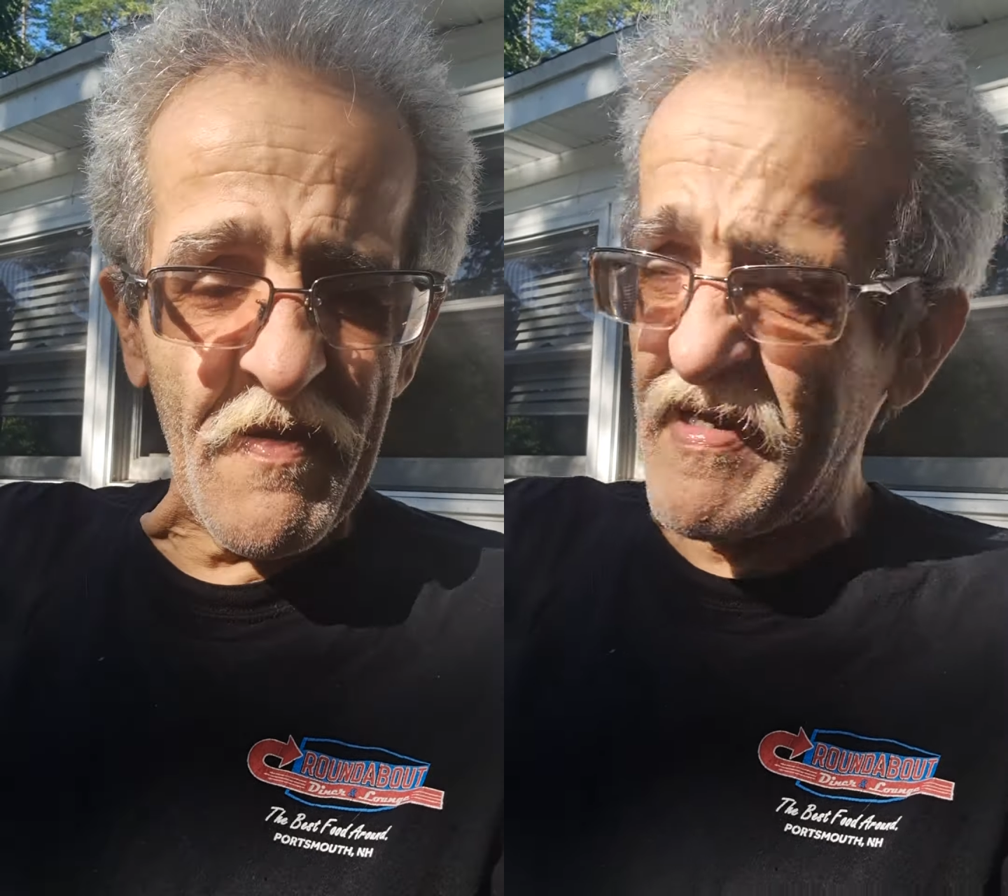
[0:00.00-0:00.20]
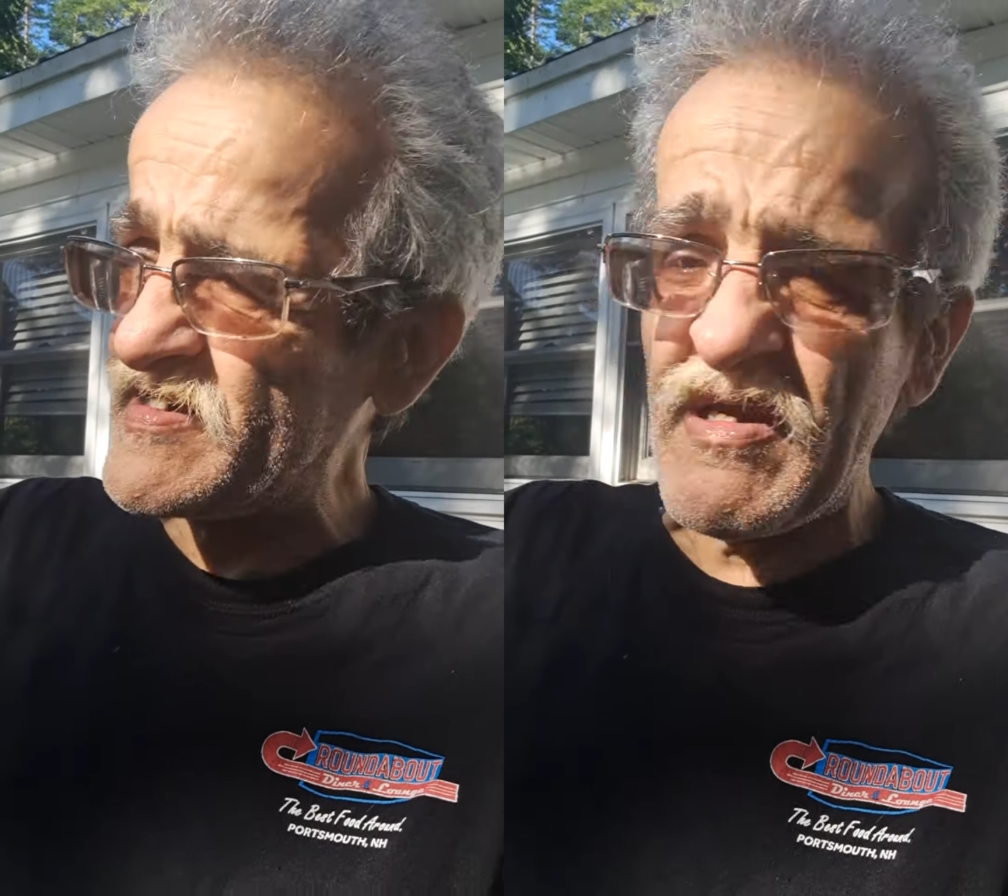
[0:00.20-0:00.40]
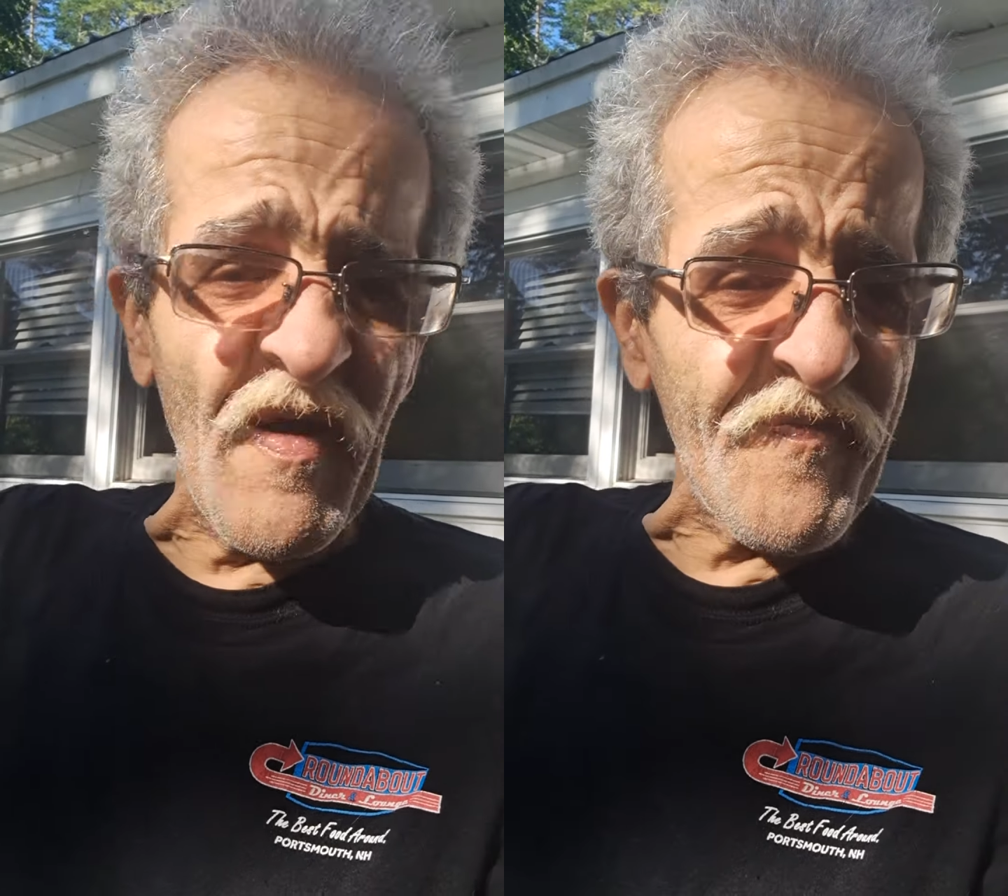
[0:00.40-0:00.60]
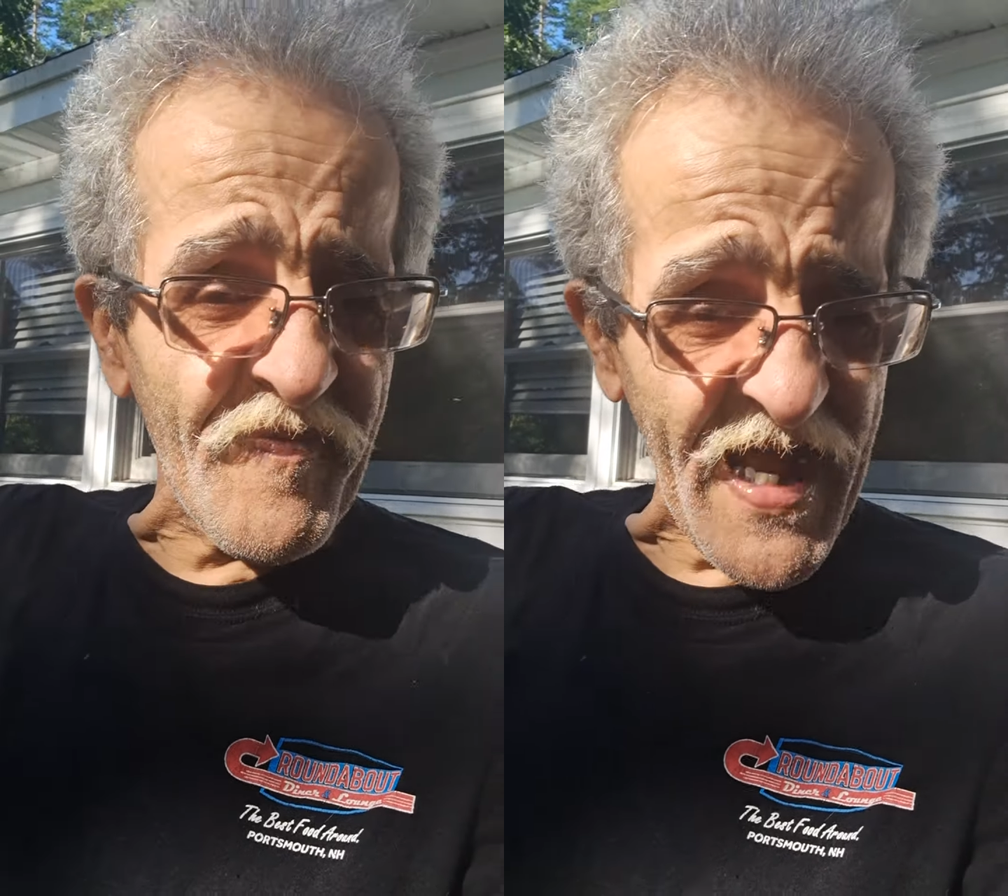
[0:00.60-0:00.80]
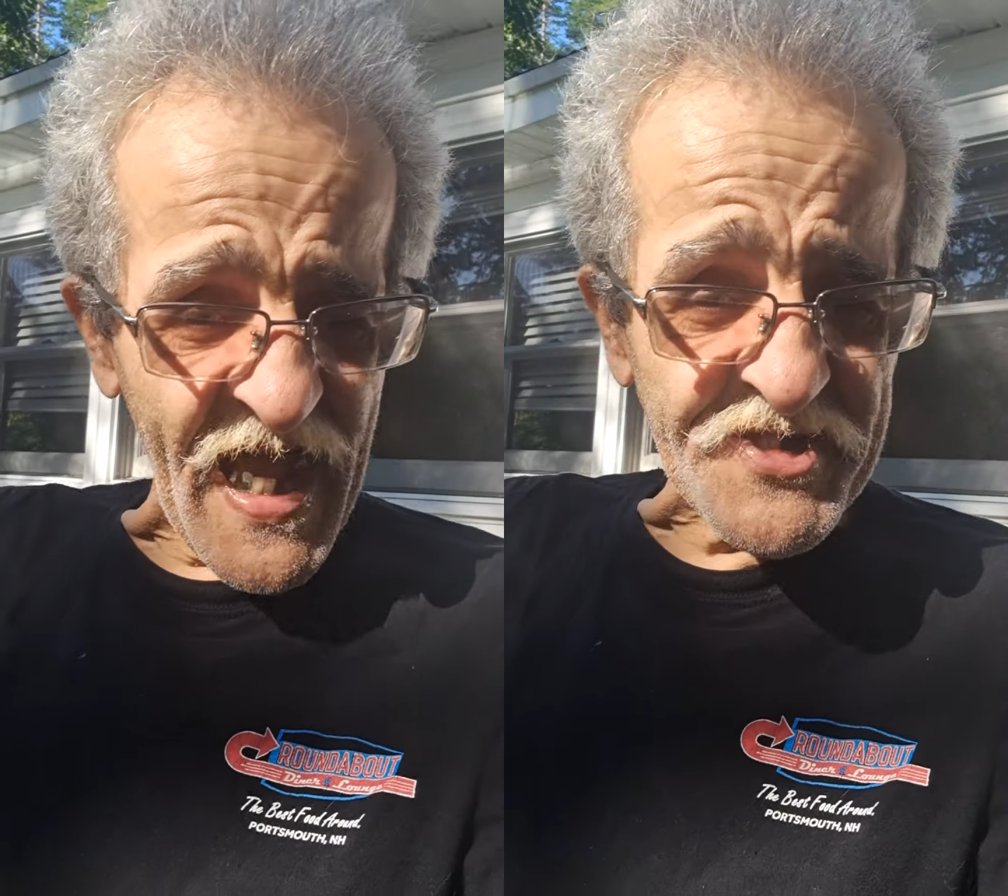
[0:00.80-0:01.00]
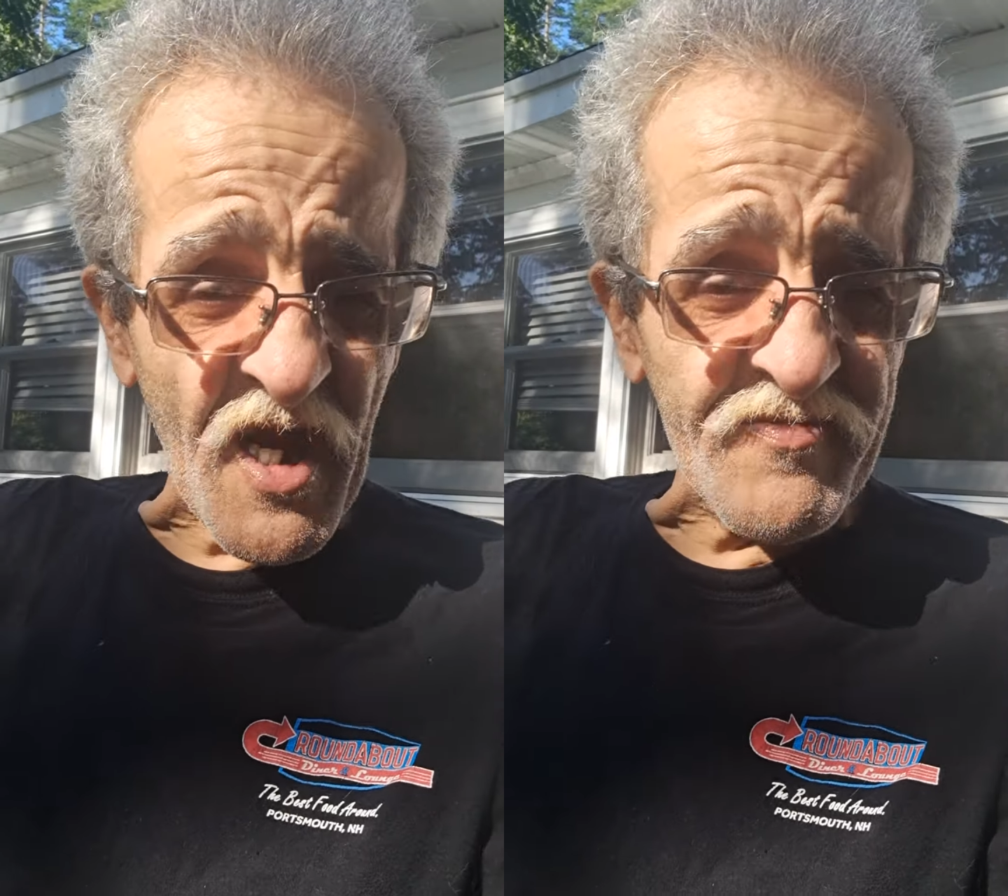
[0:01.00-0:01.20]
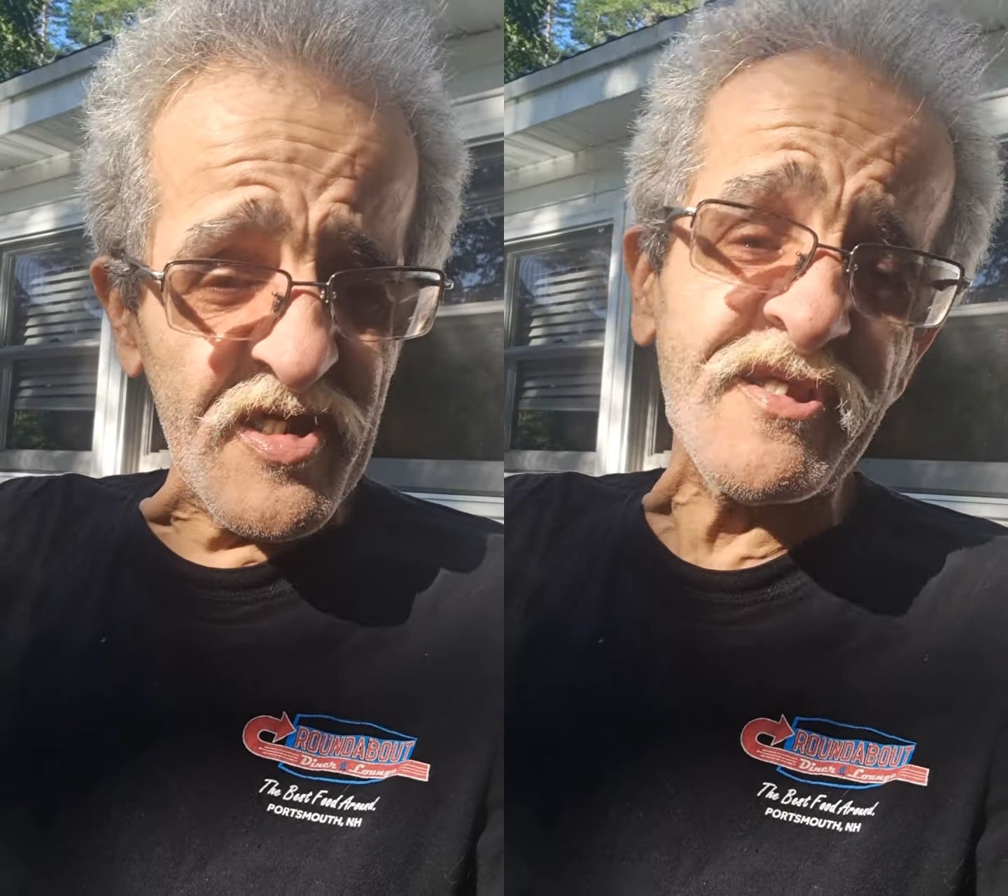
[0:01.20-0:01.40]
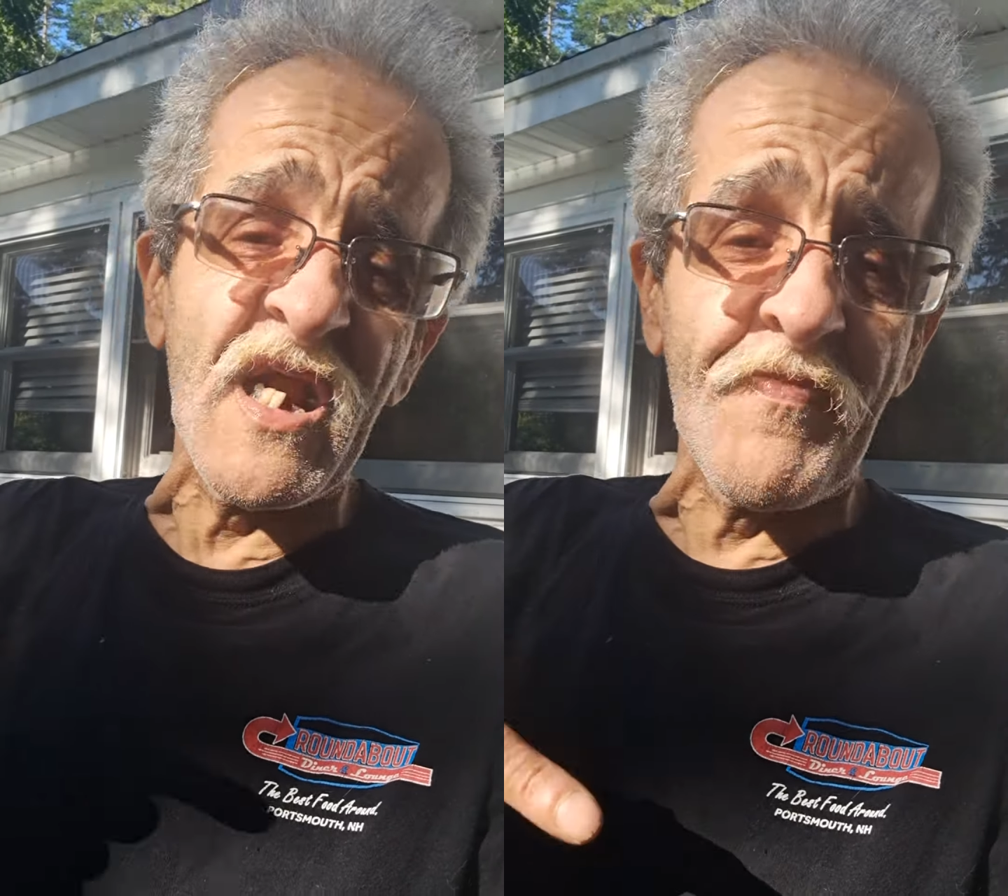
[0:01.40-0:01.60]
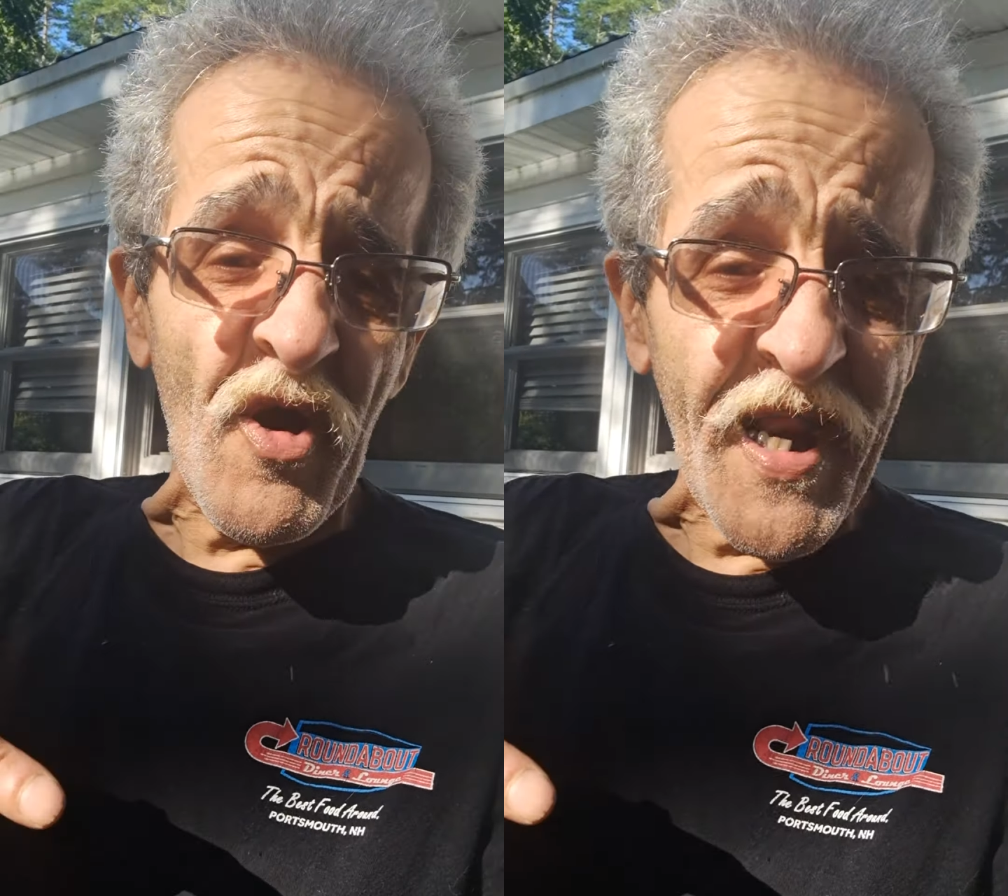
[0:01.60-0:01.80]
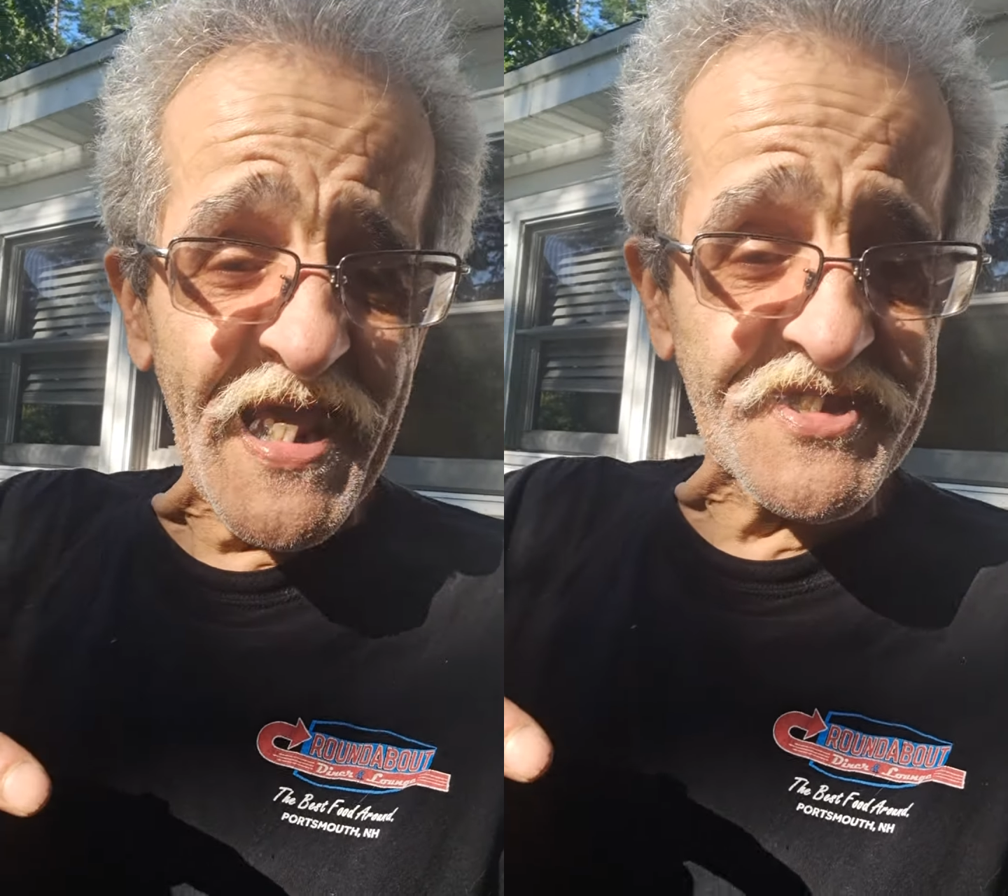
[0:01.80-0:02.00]
I mean, she went from God's country to the
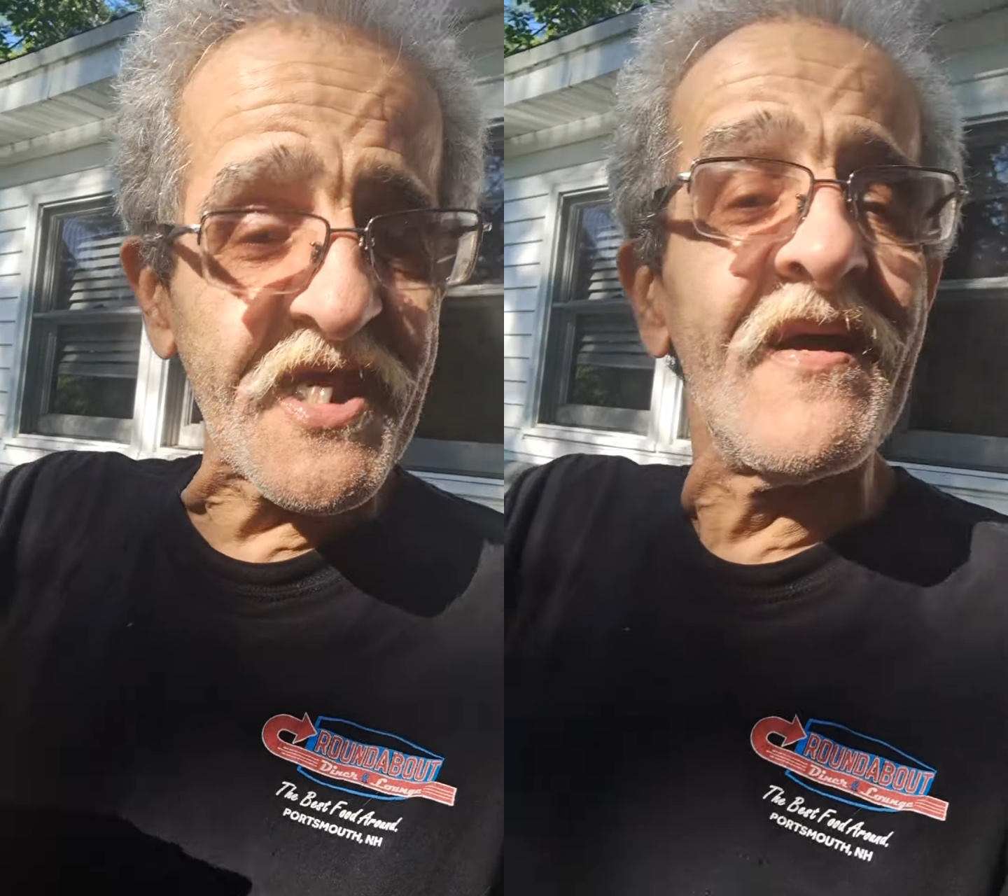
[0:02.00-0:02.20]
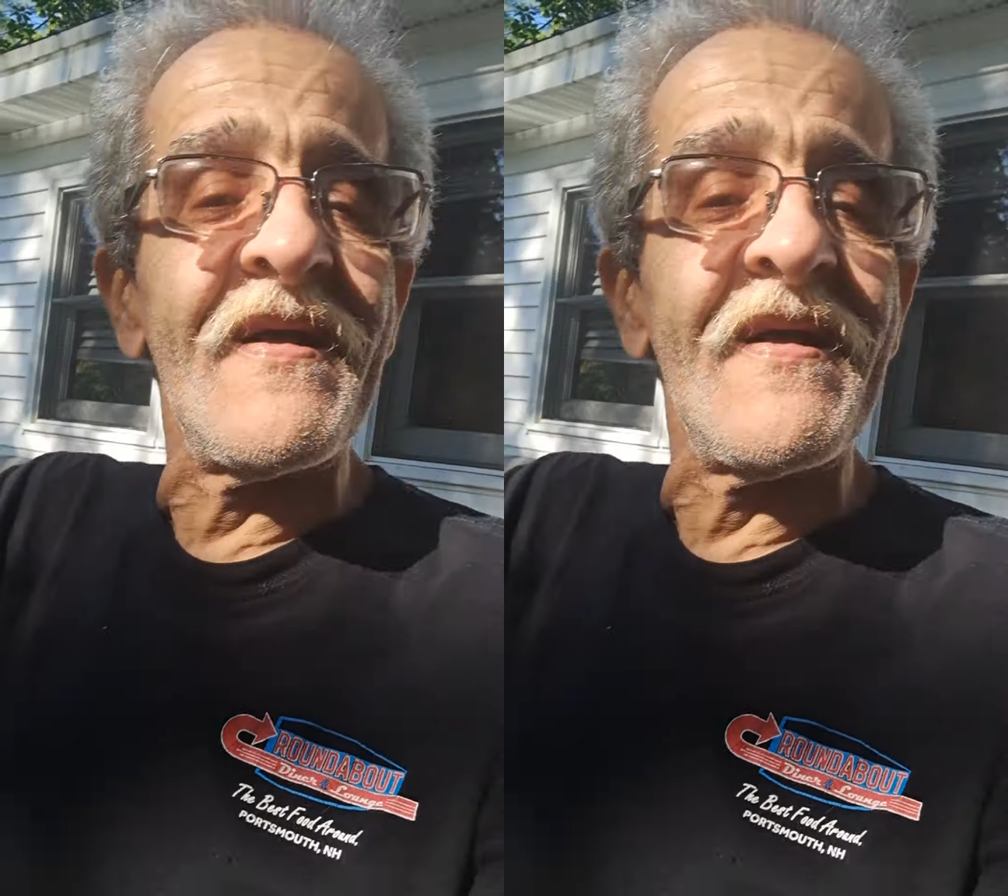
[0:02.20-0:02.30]
booties.